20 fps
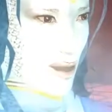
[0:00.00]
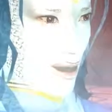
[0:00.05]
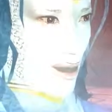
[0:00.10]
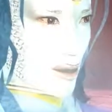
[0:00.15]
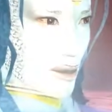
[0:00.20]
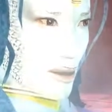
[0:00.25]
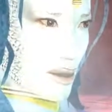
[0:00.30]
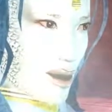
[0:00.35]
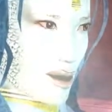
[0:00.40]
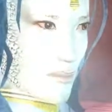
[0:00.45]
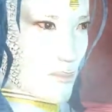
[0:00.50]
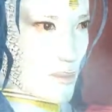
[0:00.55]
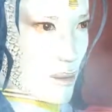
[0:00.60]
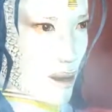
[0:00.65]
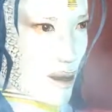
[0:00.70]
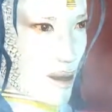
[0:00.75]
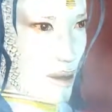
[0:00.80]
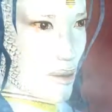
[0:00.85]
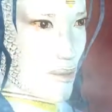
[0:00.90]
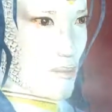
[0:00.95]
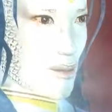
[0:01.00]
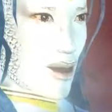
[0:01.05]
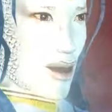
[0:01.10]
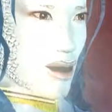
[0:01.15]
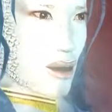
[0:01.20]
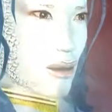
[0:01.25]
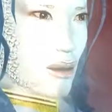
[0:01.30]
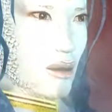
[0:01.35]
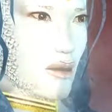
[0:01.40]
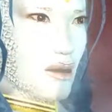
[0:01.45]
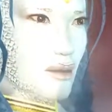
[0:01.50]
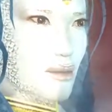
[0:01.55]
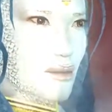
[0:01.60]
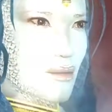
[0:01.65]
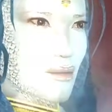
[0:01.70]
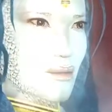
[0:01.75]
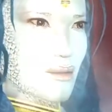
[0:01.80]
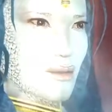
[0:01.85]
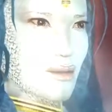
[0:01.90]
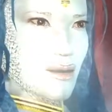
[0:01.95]
My temple is
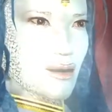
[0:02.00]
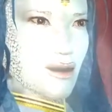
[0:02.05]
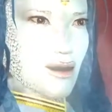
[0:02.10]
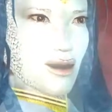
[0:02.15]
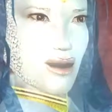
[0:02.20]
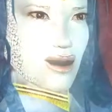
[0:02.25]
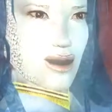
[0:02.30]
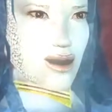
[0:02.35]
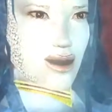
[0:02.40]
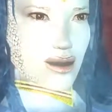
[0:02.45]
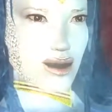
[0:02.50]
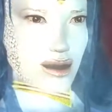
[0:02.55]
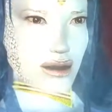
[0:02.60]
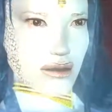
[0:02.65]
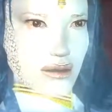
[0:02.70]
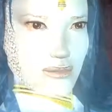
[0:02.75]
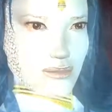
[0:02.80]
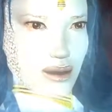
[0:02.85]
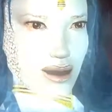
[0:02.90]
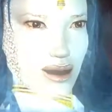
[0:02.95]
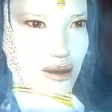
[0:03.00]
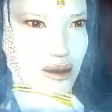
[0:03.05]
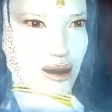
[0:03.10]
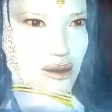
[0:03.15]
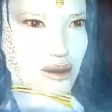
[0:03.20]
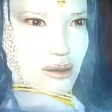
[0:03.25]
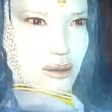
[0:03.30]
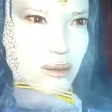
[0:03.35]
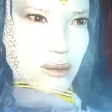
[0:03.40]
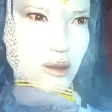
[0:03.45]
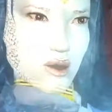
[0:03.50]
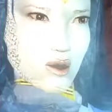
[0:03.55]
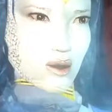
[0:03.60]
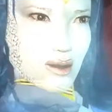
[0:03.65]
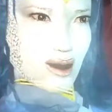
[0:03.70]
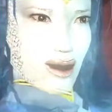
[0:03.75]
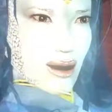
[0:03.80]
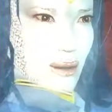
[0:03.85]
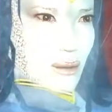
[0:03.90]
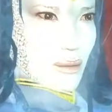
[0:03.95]
cleansed. Dirge is
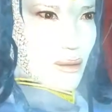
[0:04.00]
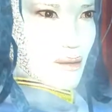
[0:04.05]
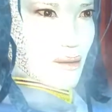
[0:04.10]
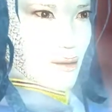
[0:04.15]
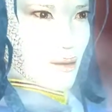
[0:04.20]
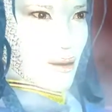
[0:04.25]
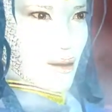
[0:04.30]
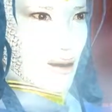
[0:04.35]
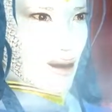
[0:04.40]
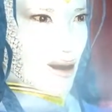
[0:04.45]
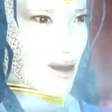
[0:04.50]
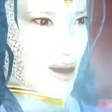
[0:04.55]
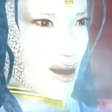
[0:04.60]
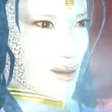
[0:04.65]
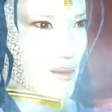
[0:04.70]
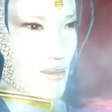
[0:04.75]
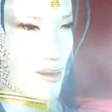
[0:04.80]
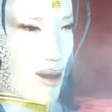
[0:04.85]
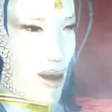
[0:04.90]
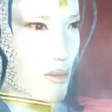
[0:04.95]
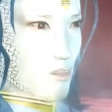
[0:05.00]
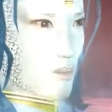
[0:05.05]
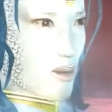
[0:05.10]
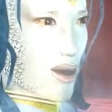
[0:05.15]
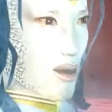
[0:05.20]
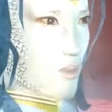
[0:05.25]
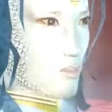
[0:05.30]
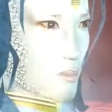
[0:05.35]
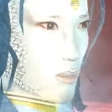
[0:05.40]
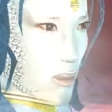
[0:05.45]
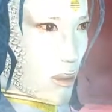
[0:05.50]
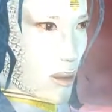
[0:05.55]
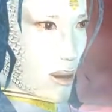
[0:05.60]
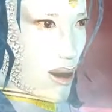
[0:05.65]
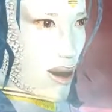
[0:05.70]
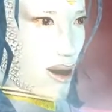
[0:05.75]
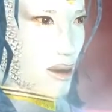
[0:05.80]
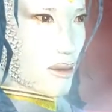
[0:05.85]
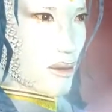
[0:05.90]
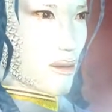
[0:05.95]
restored. After twenty
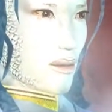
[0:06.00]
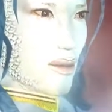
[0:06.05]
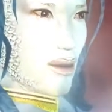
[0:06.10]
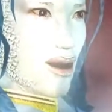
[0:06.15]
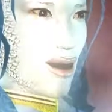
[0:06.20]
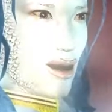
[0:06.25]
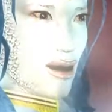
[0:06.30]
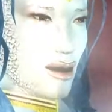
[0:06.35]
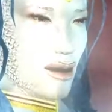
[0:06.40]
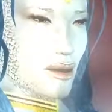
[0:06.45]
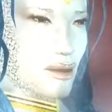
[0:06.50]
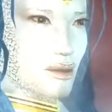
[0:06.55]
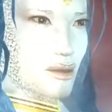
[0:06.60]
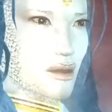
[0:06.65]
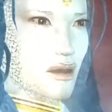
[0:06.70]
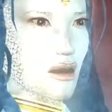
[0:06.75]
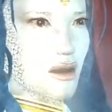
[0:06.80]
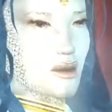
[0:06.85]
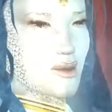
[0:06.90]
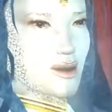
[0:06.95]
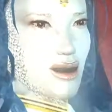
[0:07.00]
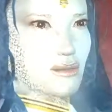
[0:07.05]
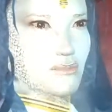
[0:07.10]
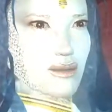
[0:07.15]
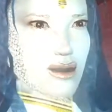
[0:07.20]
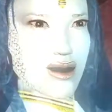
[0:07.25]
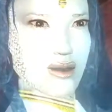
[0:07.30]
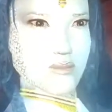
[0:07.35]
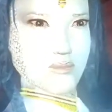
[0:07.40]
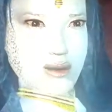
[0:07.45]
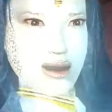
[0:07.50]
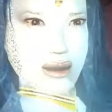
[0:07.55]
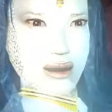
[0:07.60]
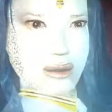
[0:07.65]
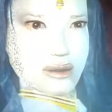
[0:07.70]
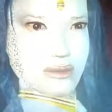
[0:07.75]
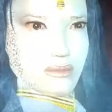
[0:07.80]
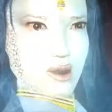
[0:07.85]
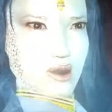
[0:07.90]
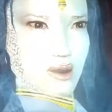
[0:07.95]
years, my spirit may
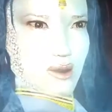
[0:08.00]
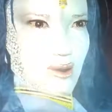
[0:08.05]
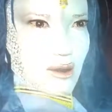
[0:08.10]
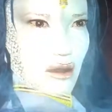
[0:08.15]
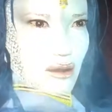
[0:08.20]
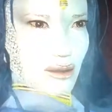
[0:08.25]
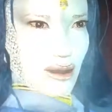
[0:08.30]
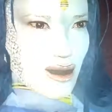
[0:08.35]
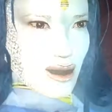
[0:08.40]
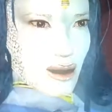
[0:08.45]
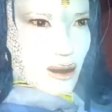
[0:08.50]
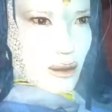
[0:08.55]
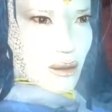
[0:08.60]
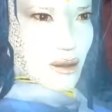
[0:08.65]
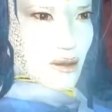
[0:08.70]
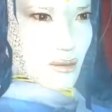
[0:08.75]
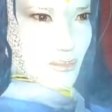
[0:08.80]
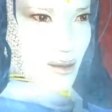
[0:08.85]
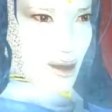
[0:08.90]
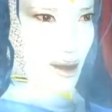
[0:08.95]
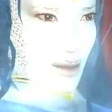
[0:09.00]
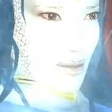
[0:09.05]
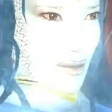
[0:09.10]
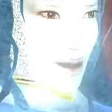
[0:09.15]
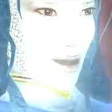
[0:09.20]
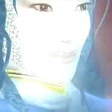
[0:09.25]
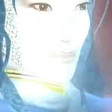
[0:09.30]
once more return to my